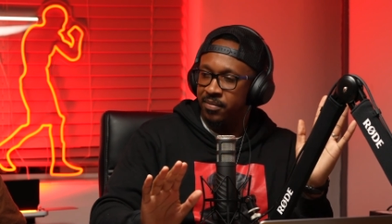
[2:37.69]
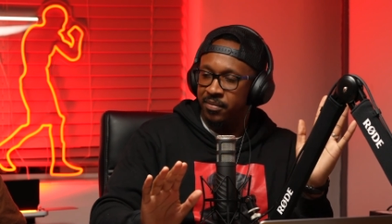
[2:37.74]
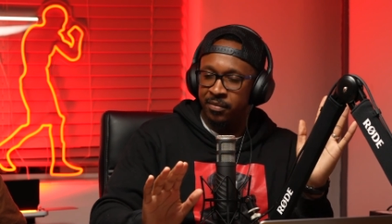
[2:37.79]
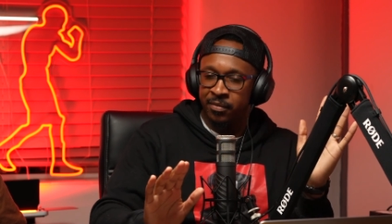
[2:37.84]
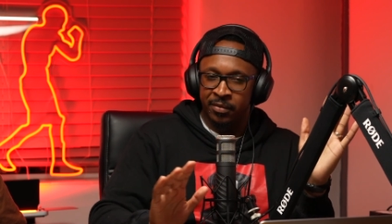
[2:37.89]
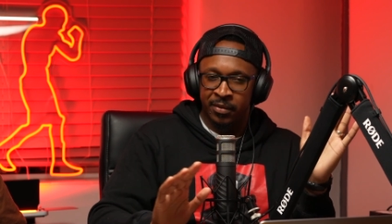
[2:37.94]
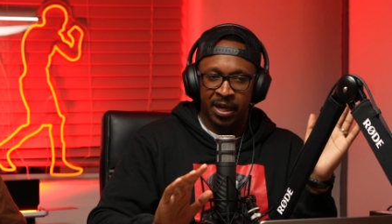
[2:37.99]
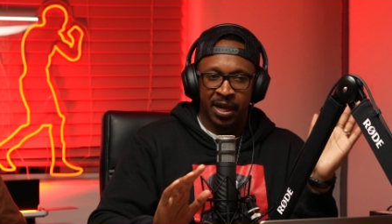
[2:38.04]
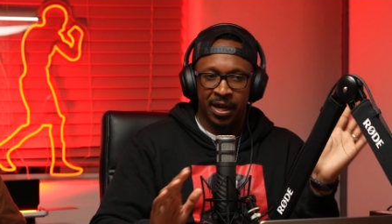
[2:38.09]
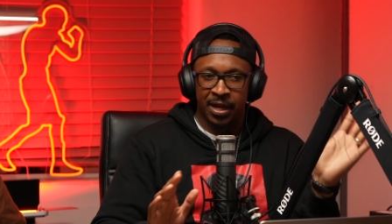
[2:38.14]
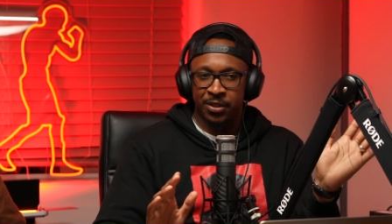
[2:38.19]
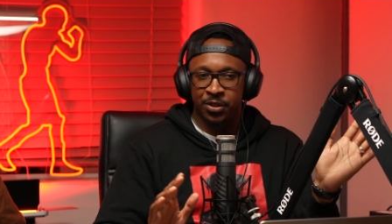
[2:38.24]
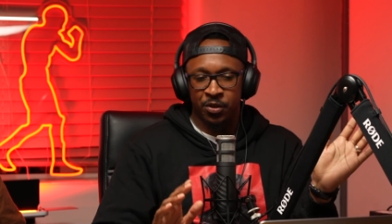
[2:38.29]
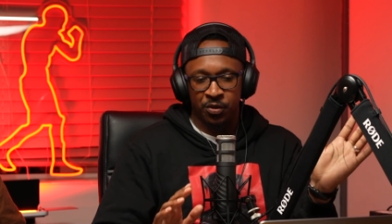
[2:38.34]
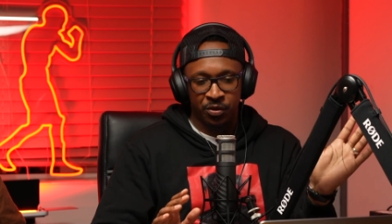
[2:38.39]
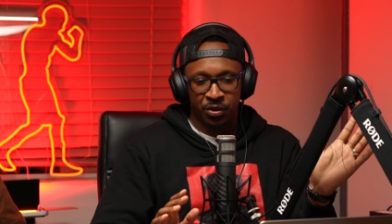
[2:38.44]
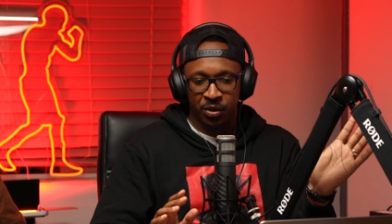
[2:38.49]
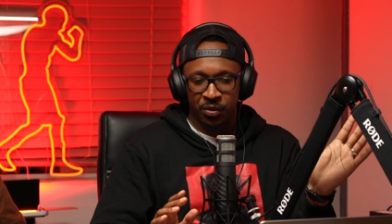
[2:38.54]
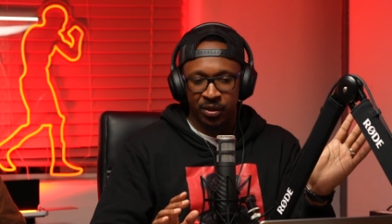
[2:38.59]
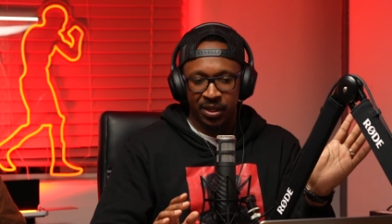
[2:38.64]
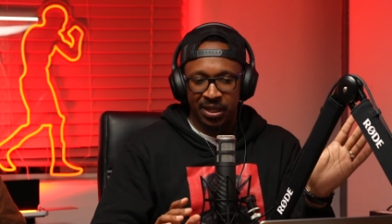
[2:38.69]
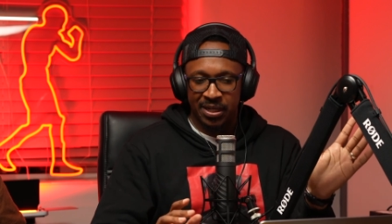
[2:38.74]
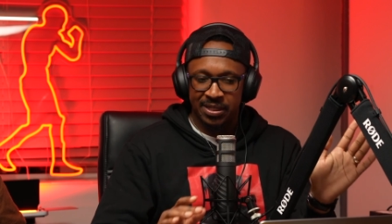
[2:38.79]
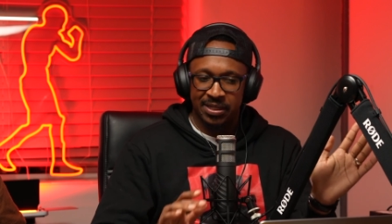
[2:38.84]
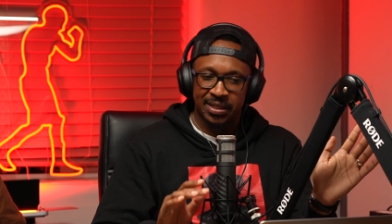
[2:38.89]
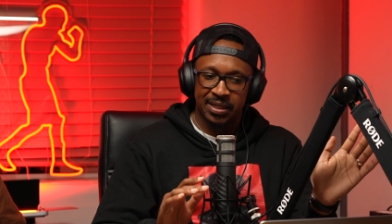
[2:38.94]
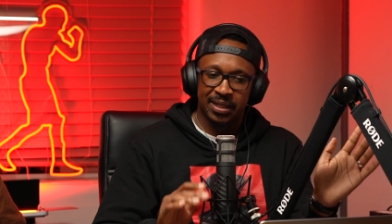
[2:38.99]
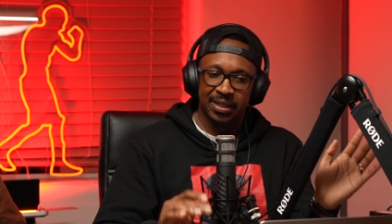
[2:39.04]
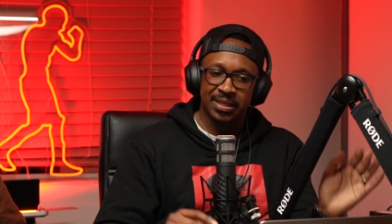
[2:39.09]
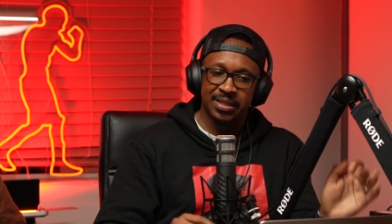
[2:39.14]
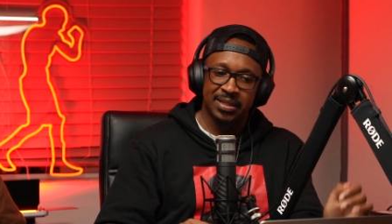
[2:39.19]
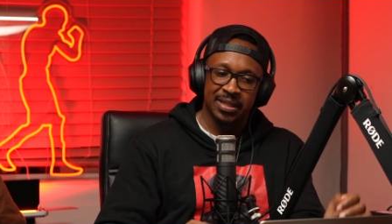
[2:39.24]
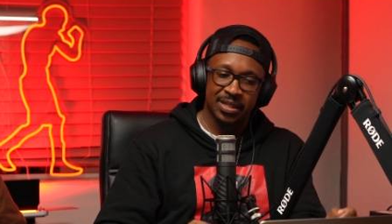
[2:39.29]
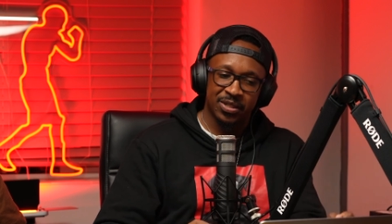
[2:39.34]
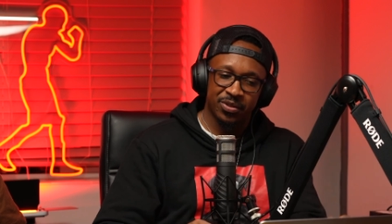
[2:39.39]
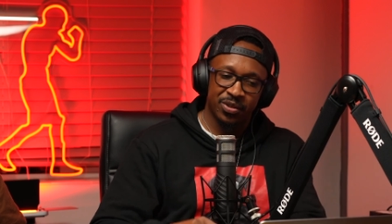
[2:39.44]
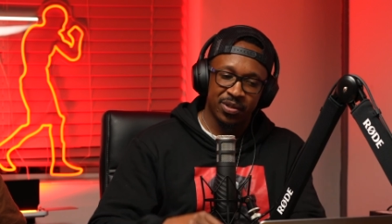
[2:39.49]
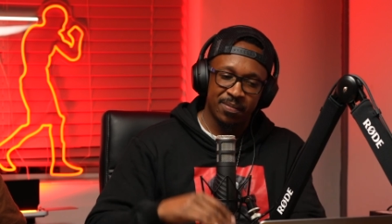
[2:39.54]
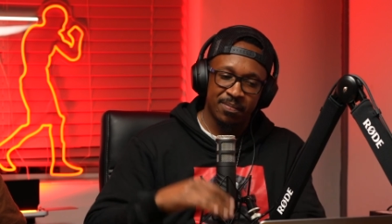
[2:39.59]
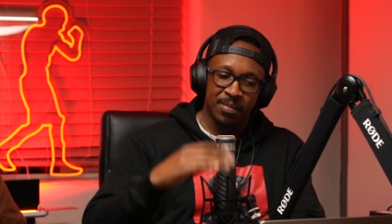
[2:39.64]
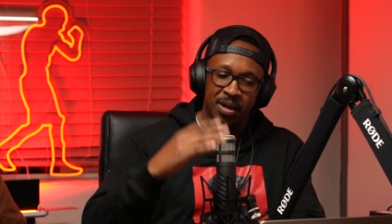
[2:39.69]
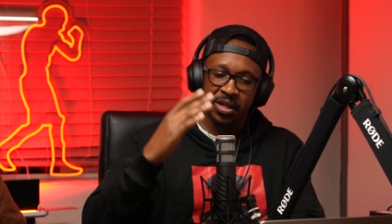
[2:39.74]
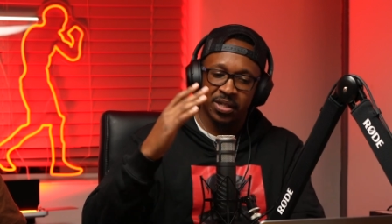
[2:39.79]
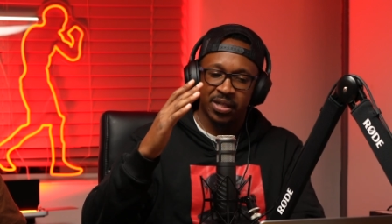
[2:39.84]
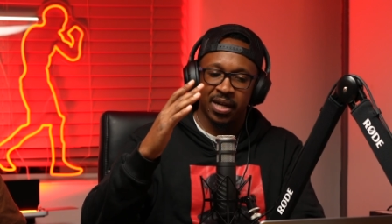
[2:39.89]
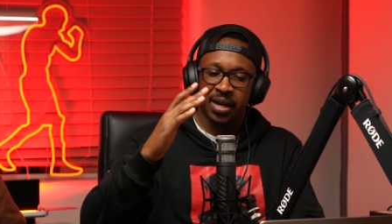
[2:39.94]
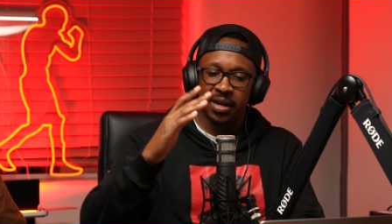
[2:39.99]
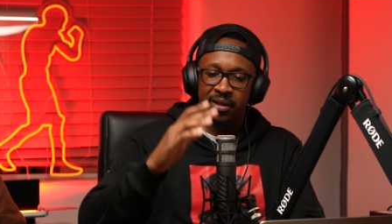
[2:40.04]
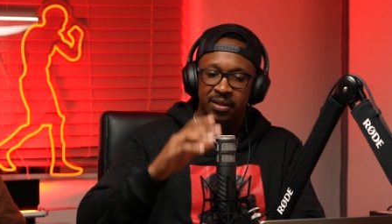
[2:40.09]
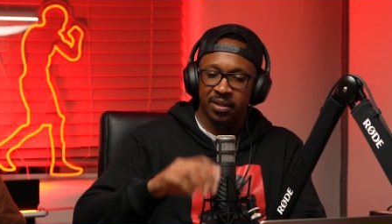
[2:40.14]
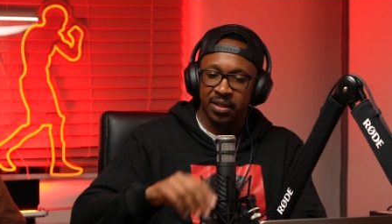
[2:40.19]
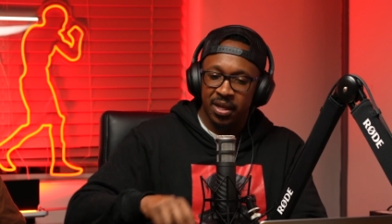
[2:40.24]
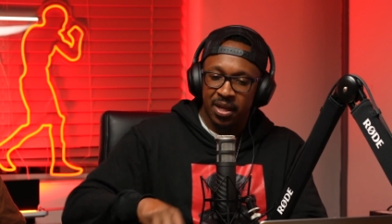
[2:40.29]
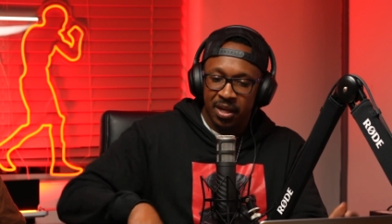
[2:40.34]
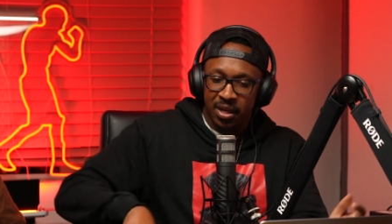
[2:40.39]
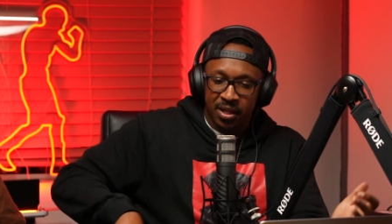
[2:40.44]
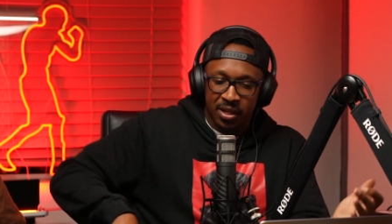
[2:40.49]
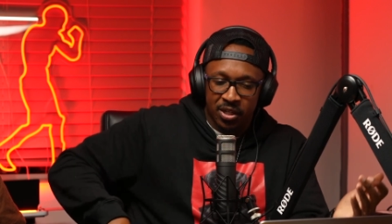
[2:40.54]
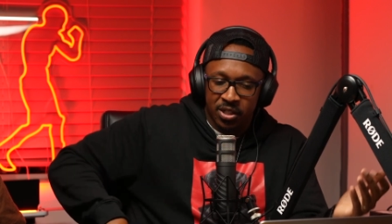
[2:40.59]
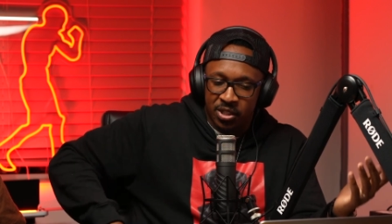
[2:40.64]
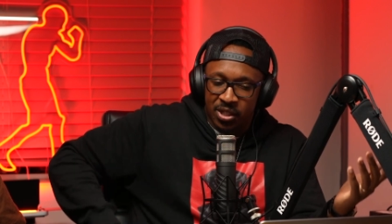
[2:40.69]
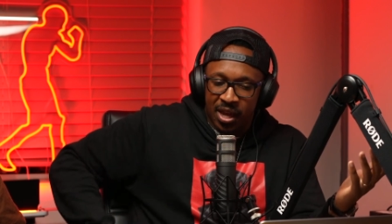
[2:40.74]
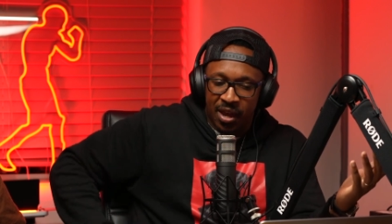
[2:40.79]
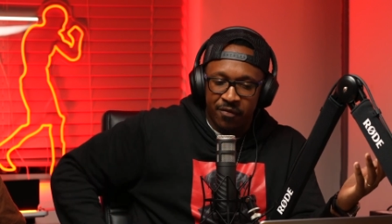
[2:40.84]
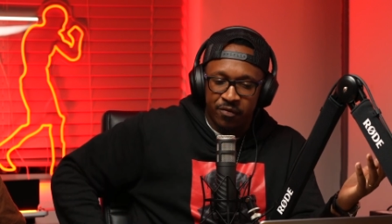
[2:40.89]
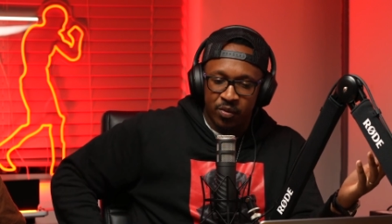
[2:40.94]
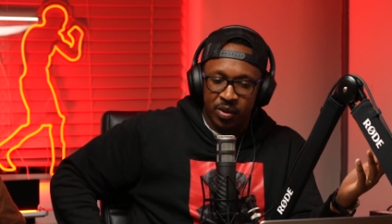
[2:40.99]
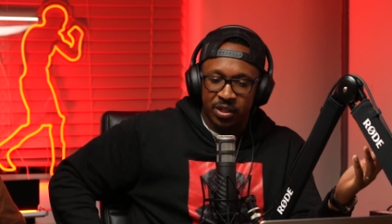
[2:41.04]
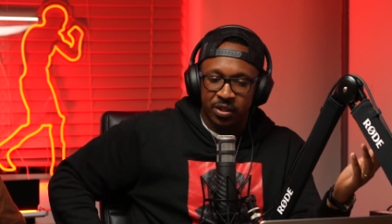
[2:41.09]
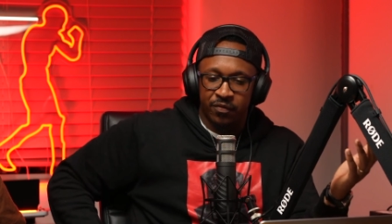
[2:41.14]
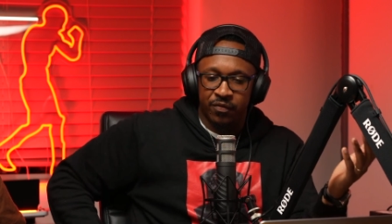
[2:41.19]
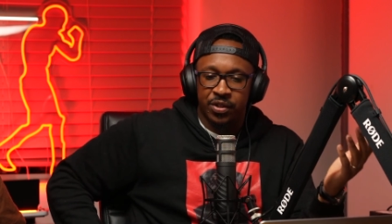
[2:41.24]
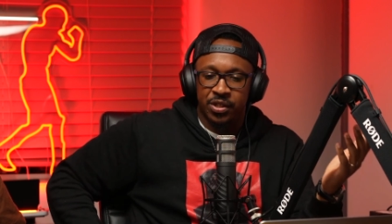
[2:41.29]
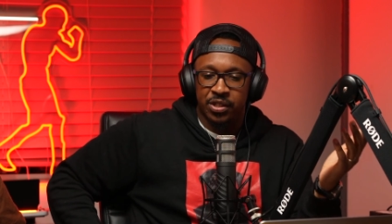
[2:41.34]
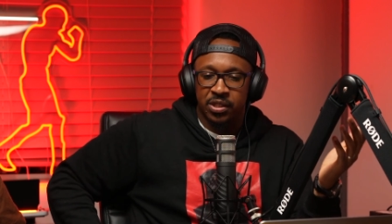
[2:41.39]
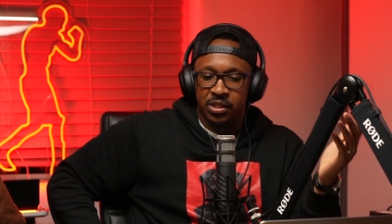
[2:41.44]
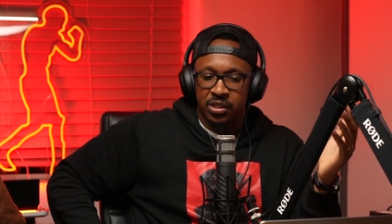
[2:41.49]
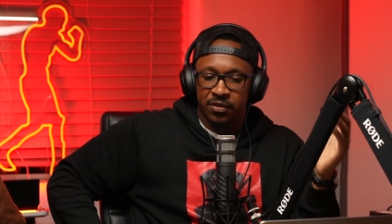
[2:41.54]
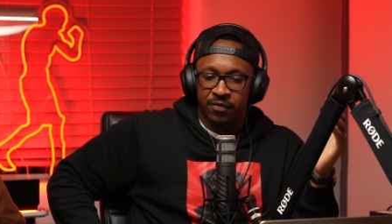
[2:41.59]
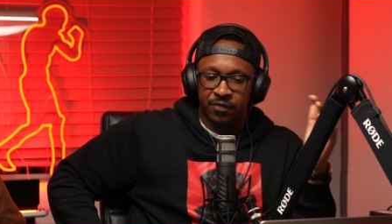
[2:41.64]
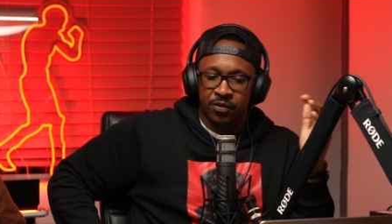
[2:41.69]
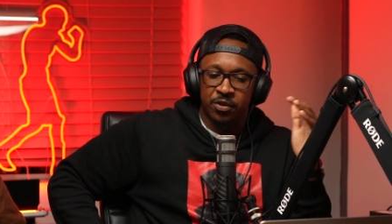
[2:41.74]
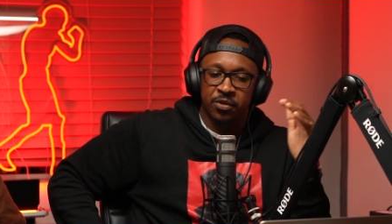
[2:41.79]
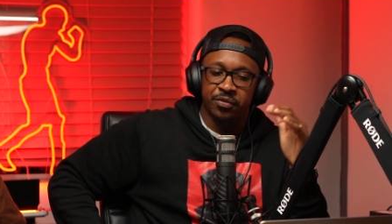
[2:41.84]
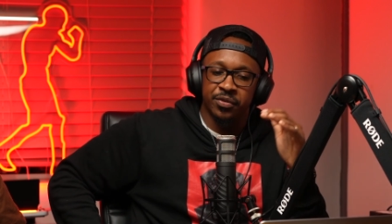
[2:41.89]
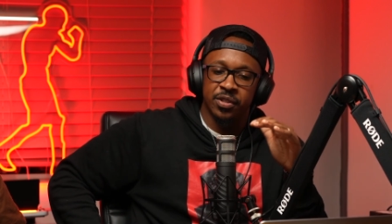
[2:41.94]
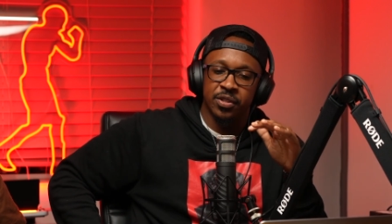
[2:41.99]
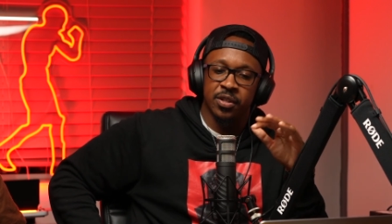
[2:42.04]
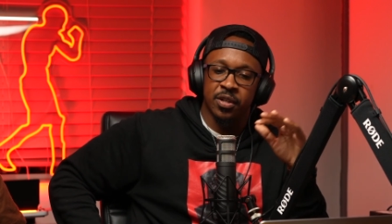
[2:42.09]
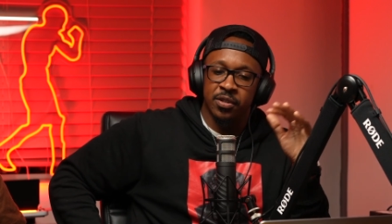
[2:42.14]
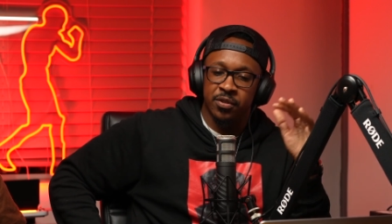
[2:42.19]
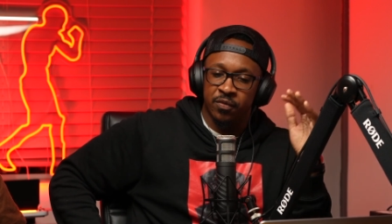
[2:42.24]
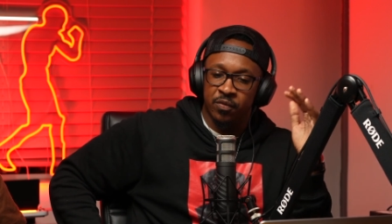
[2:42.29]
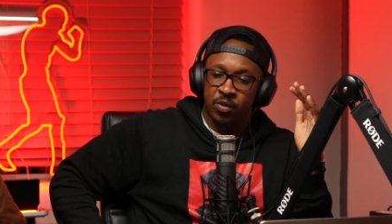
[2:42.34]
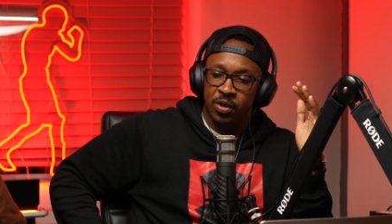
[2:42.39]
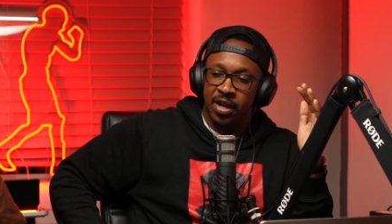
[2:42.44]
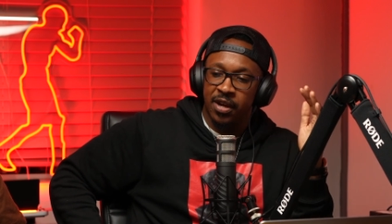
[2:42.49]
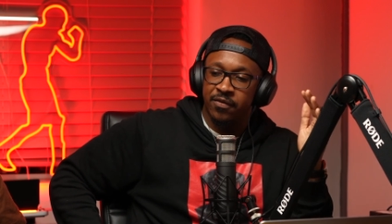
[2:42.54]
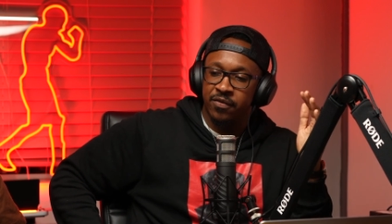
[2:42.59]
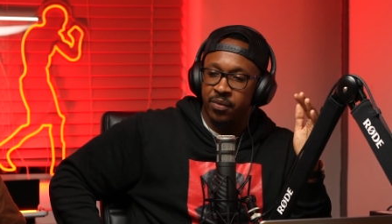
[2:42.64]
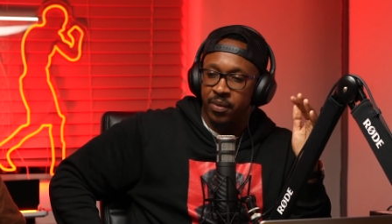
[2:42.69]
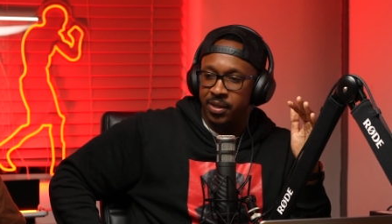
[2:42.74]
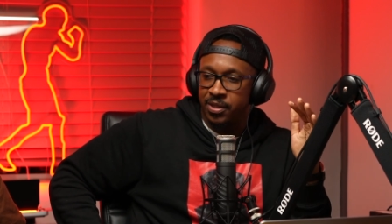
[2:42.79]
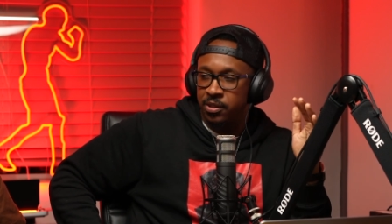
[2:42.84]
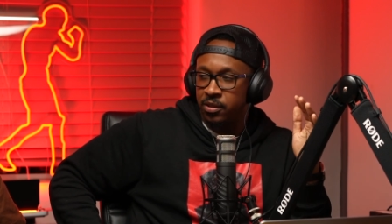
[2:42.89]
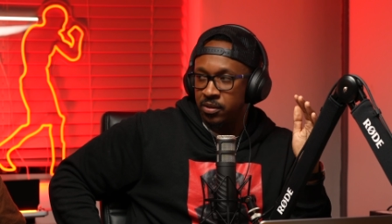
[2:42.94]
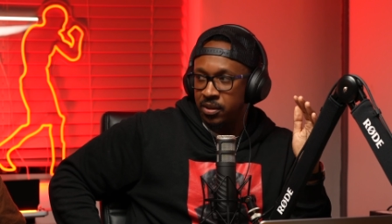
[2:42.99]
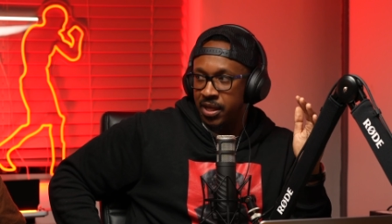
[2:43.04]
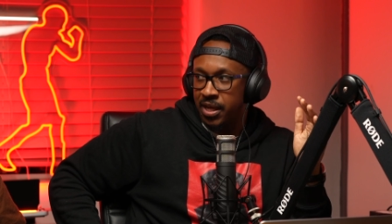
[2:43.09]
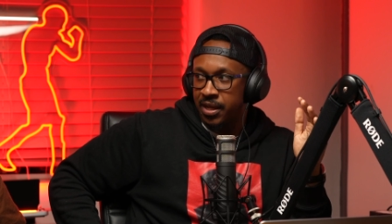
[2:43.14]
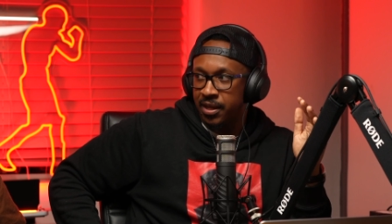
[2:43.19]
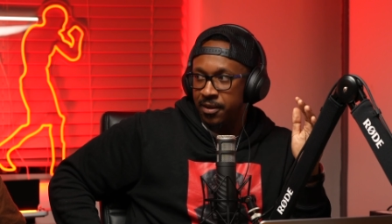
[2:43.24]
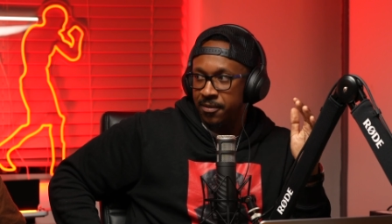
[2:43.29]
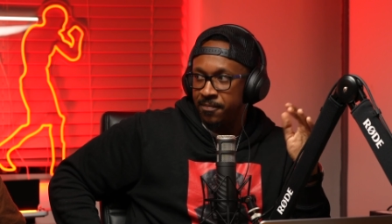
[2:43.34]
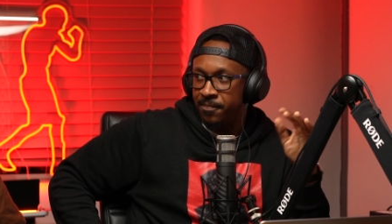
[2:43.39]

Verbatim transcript: and I don't know that his ceiling is naturally much higher because the heavyweight division is evolved in terms of what heavyweights look like.